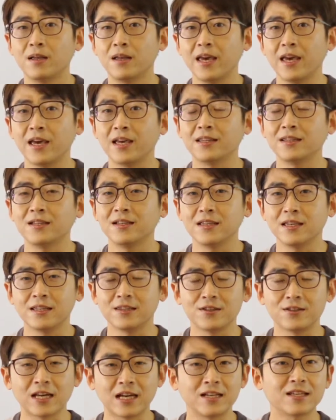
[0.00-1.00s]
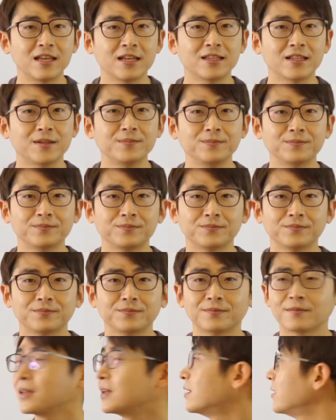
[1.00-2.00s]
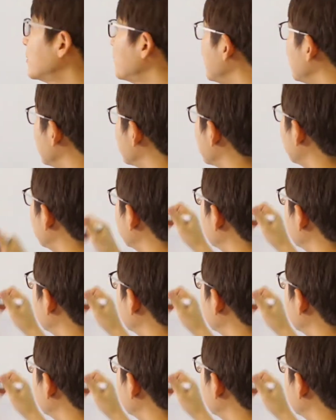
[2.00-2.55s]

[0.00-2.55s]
And in the United Kingdom, we use the